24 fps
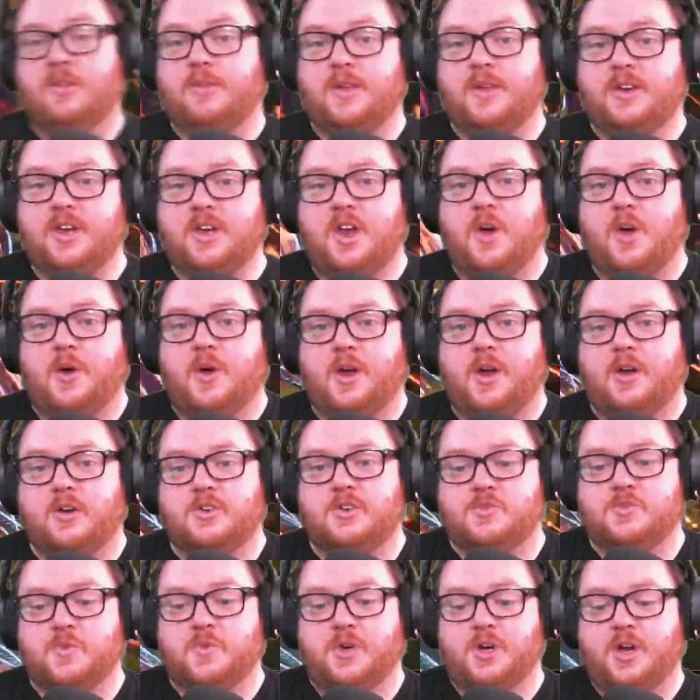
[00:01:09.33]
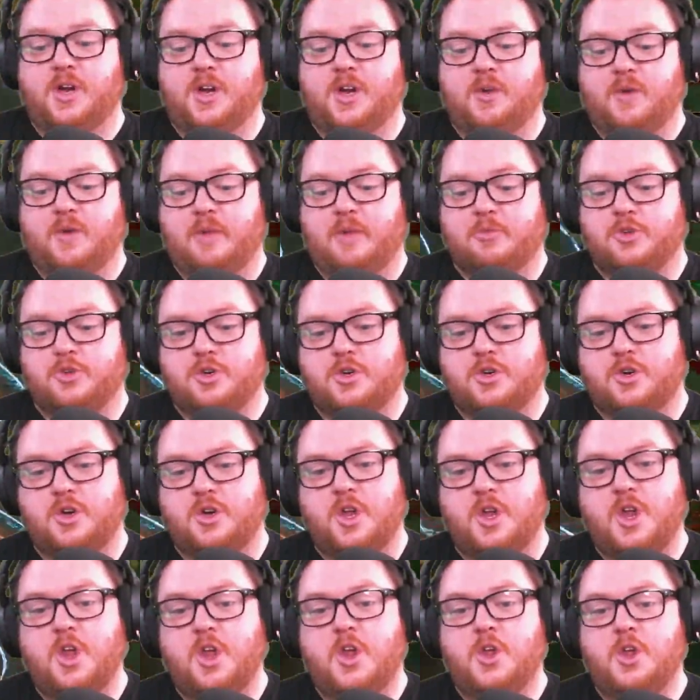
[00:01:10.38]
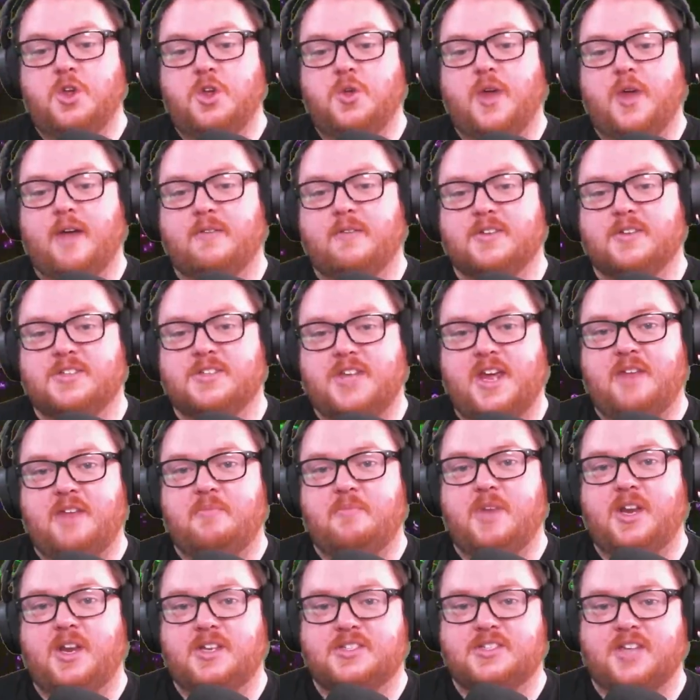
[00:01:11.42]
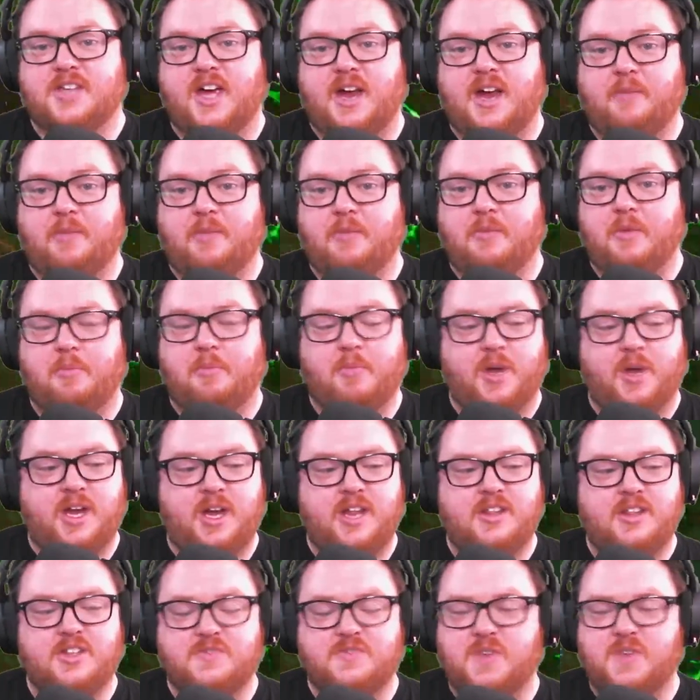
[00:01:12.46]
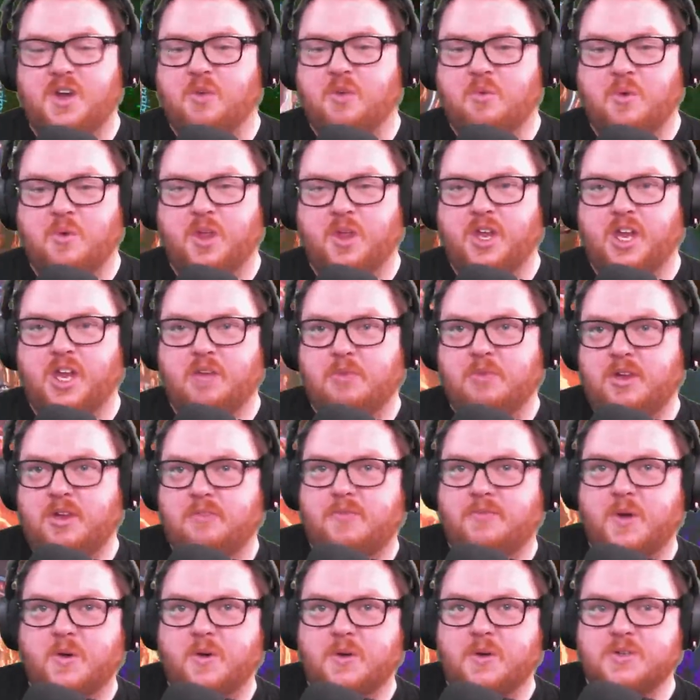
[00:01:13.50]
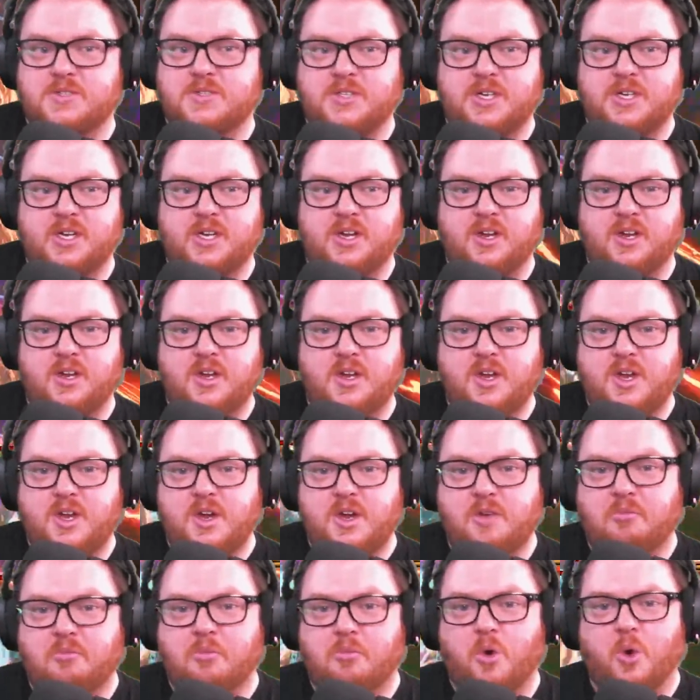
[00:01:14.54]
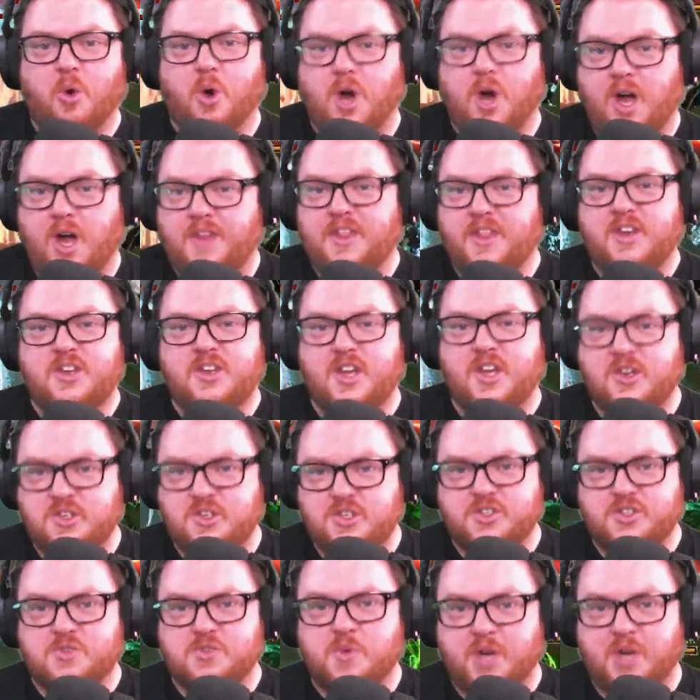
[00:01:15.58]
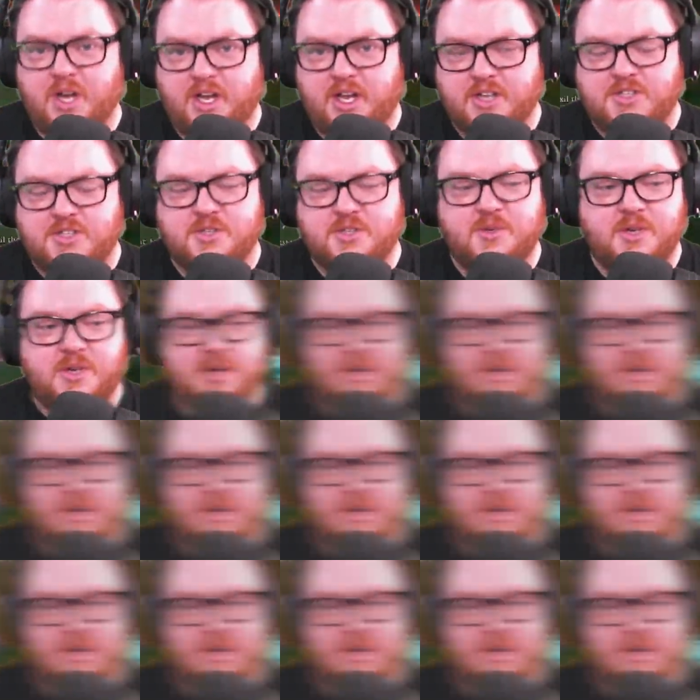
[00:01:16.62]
to note here is when you're in a Rupture, you have a 10-minute time limit. But in this video, we're really going to be focusing more on the dungeons we're going to get to here in a